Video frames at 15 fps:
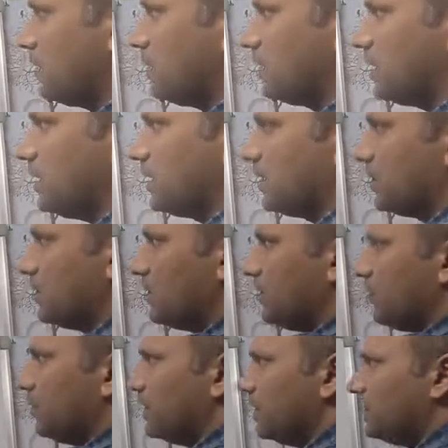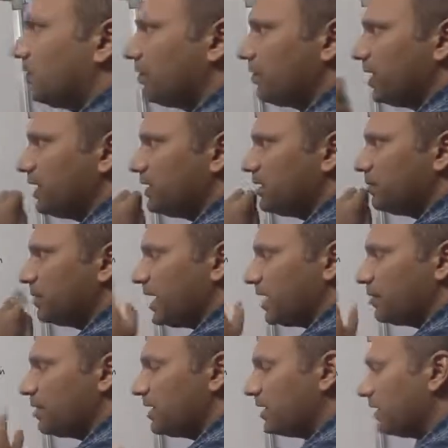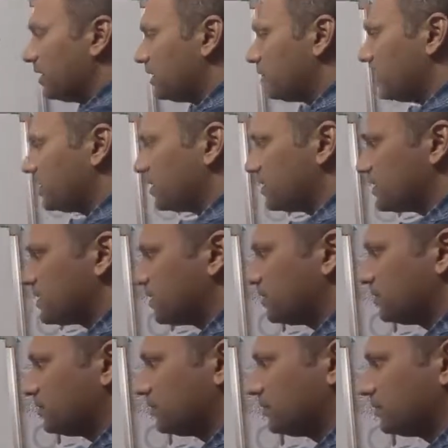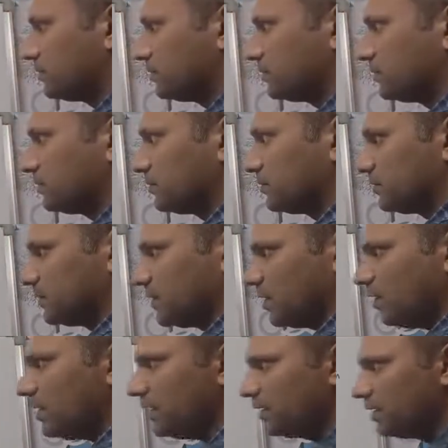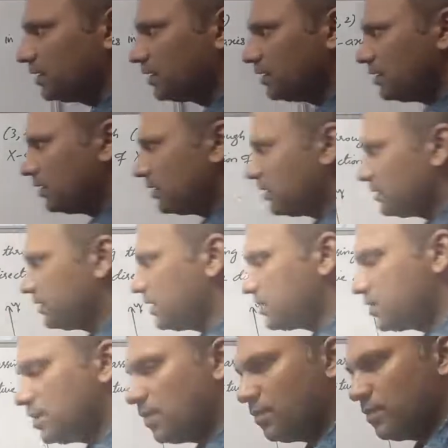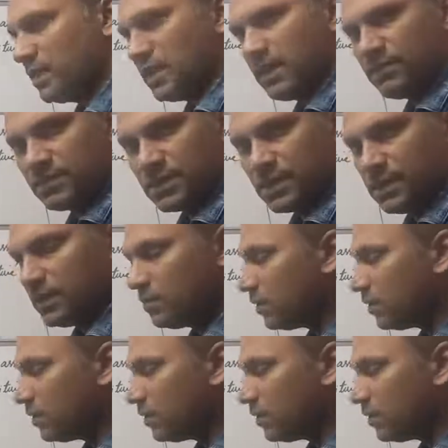Okay, we need to find the parametric equations. Alright, just now we have studied